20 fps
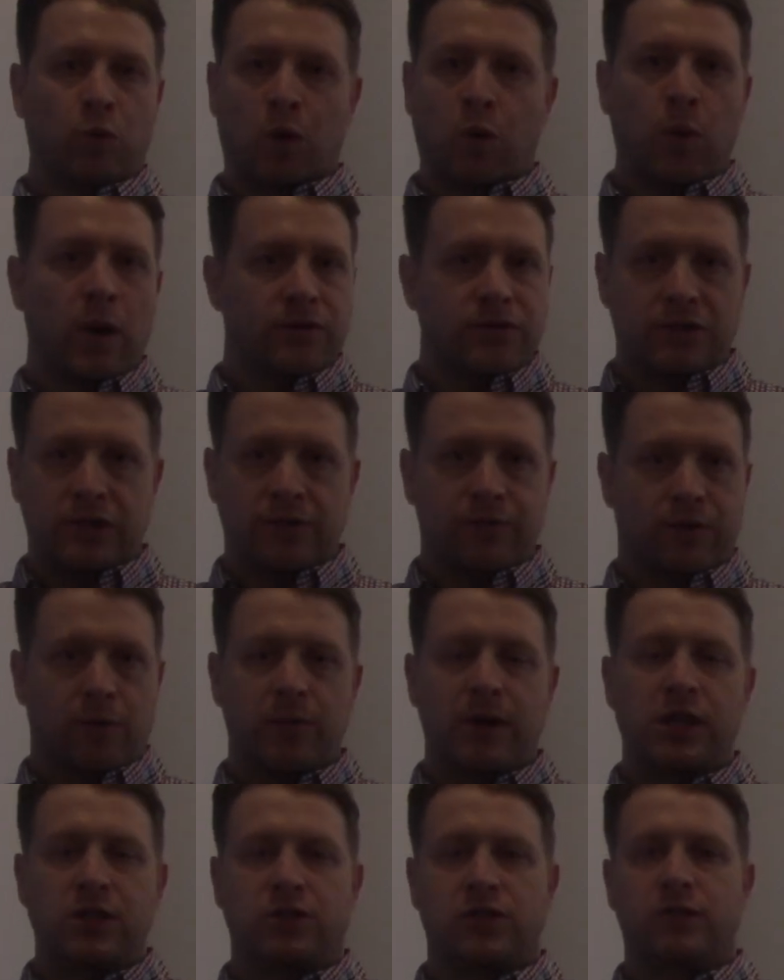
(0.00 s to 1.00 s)
requested
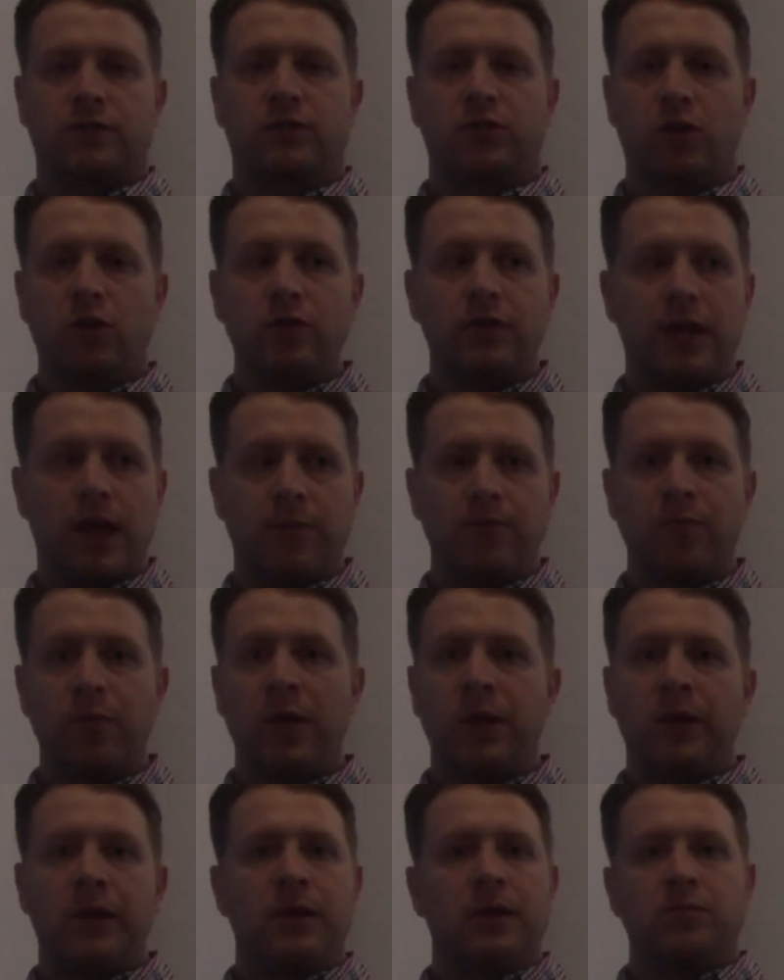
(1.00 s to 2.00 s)
information to them
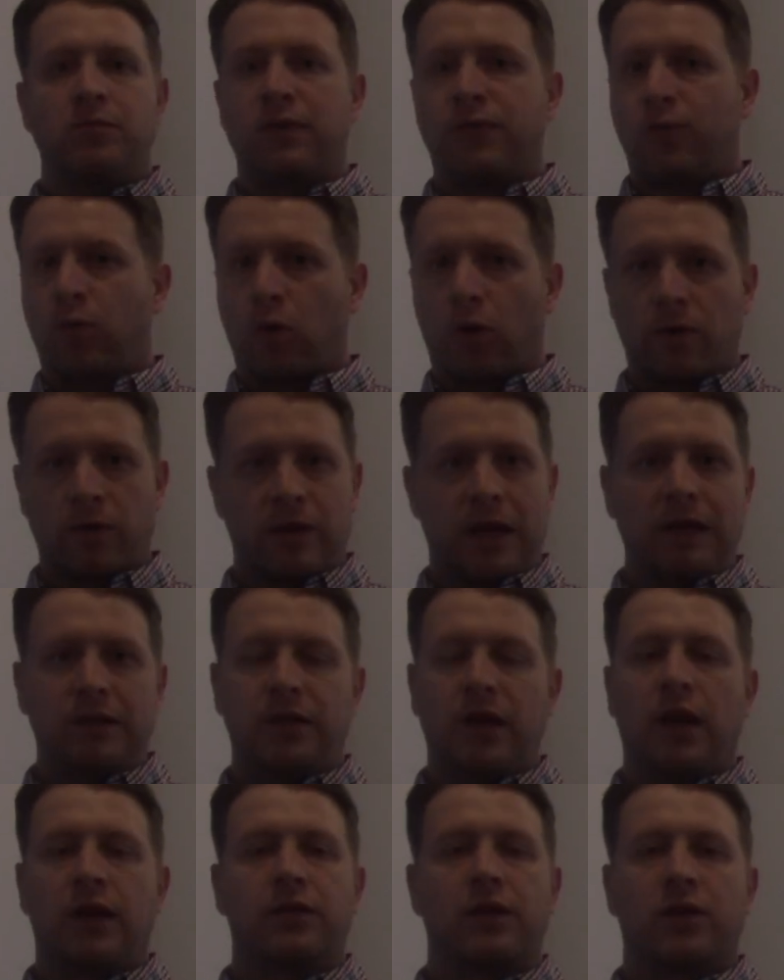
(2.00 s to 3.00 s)
before
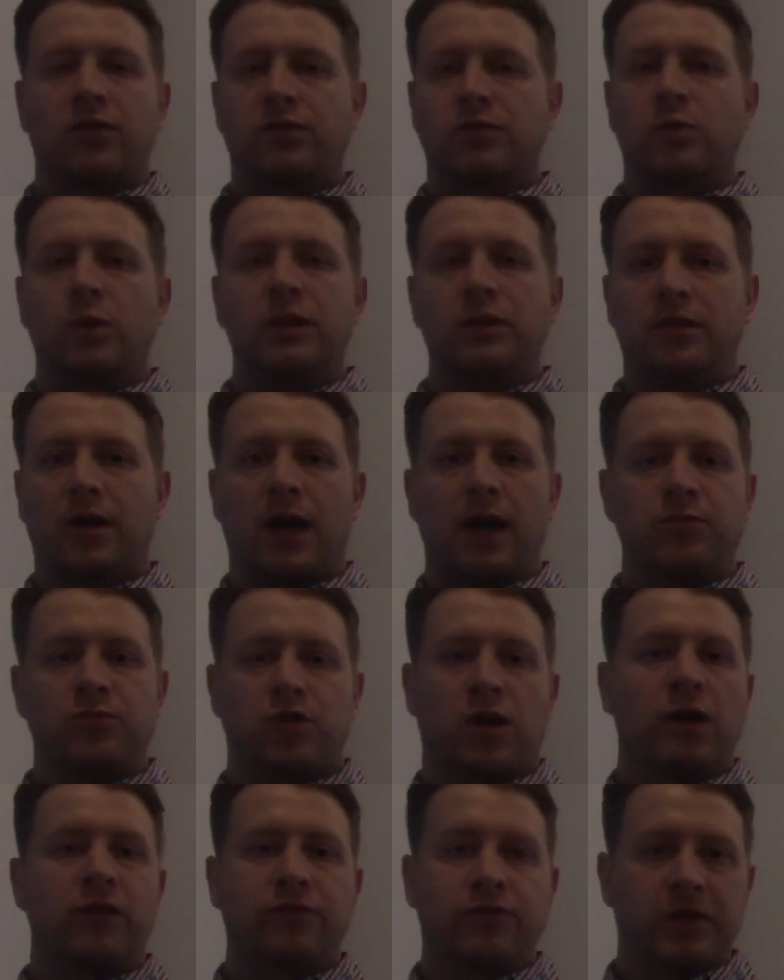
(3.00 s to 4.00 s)
they take their sweet
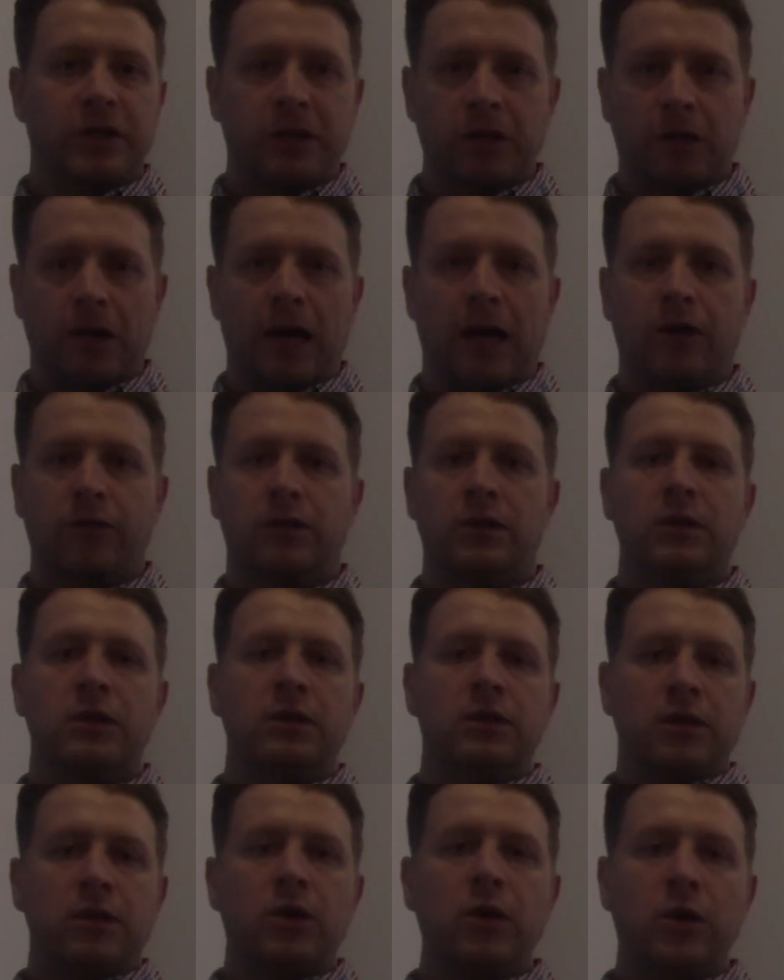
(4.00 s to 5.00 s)
time trying to figure out
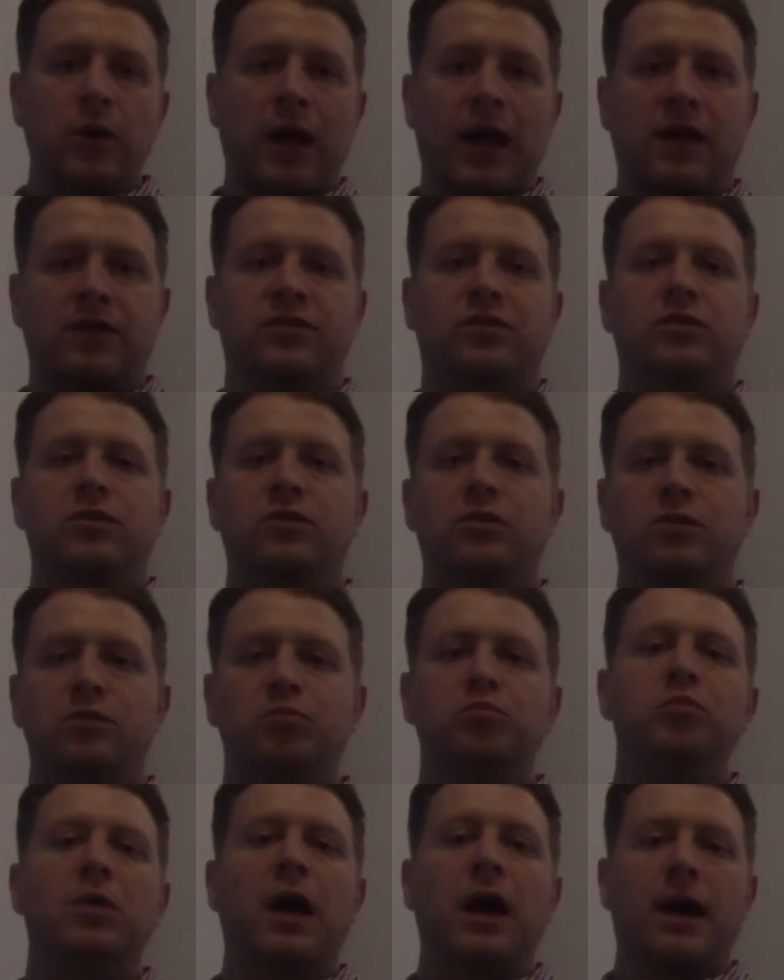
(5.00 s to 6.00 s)
who has
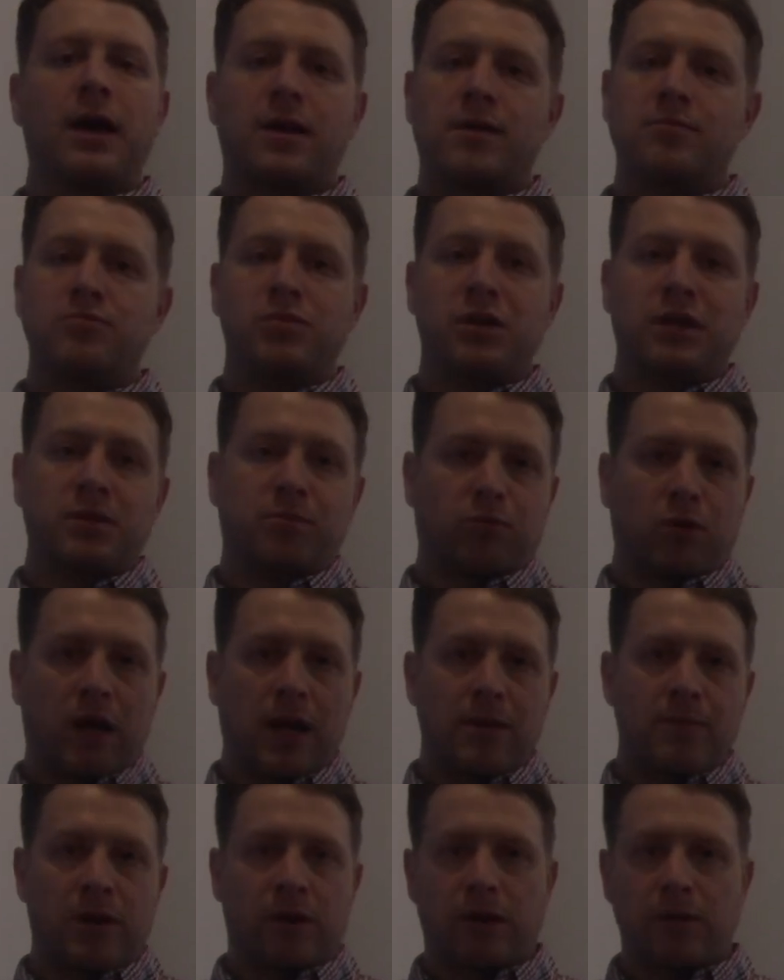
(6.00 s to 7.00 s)
to be the
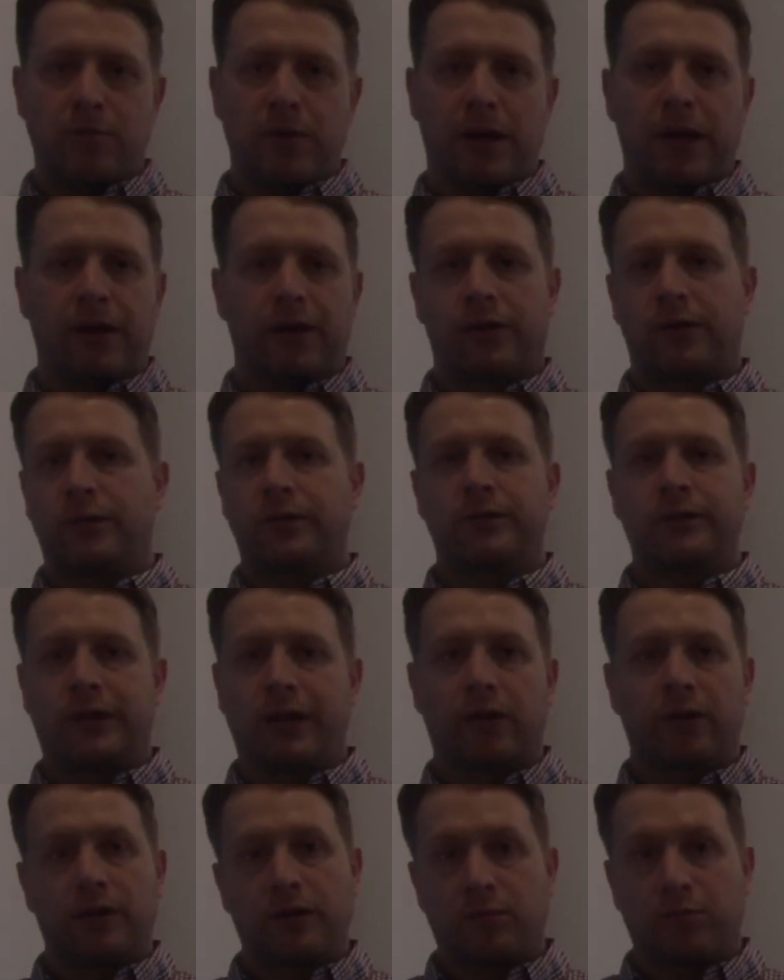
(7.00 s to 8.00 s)
primary payer
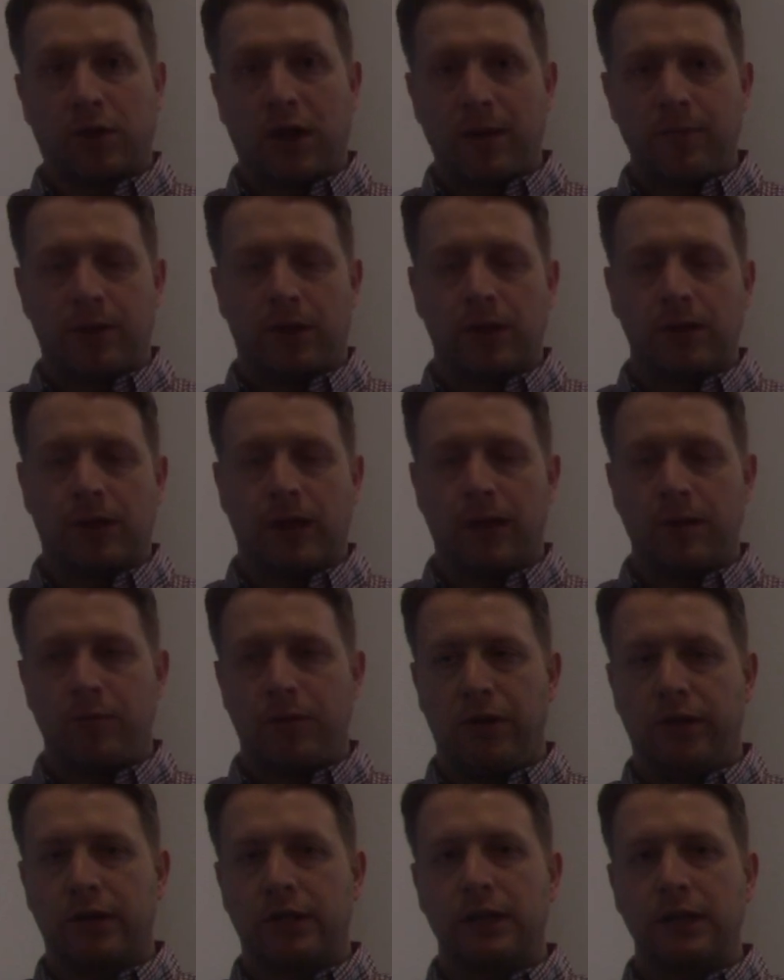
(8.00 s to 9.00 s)
and carry the primary
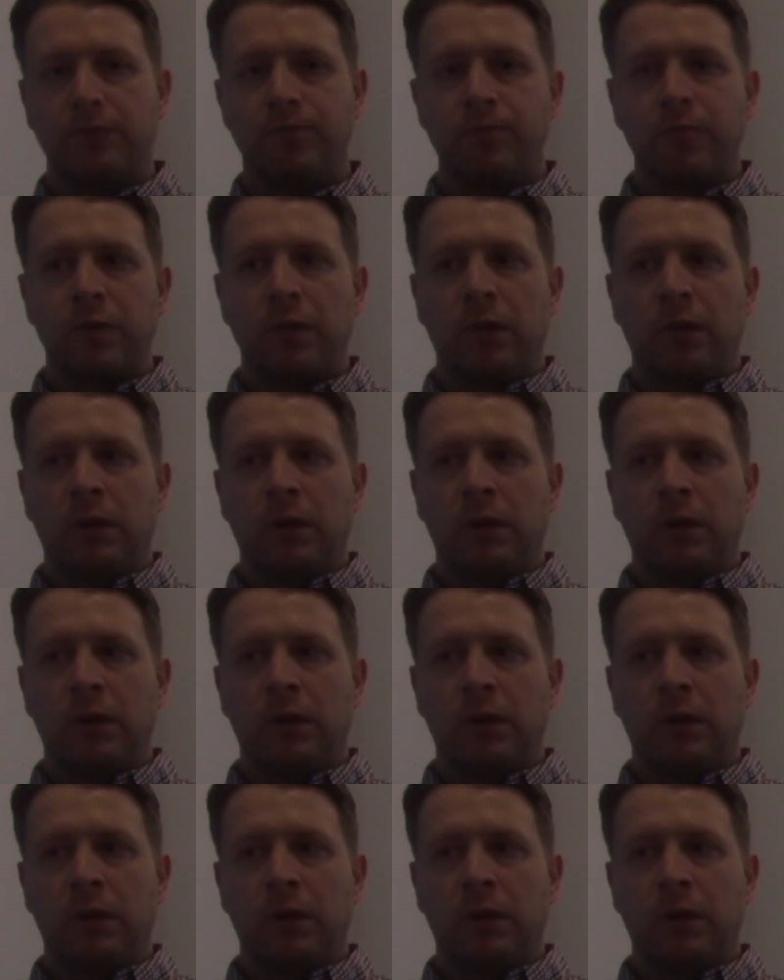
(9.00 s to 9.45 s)
liability.